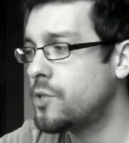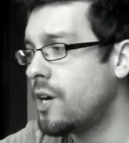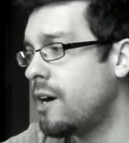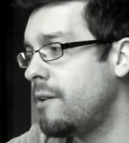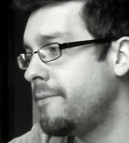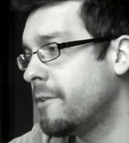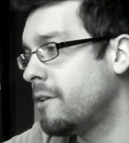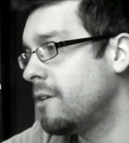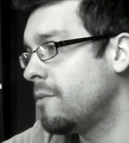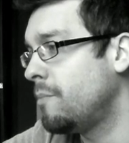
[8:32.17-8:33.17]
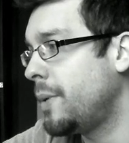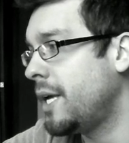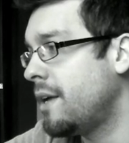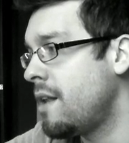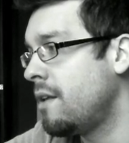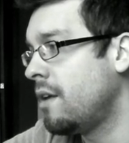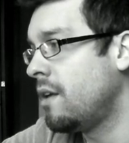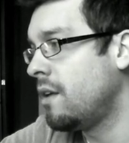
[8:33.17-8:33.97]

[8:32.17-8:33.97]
Sorry for being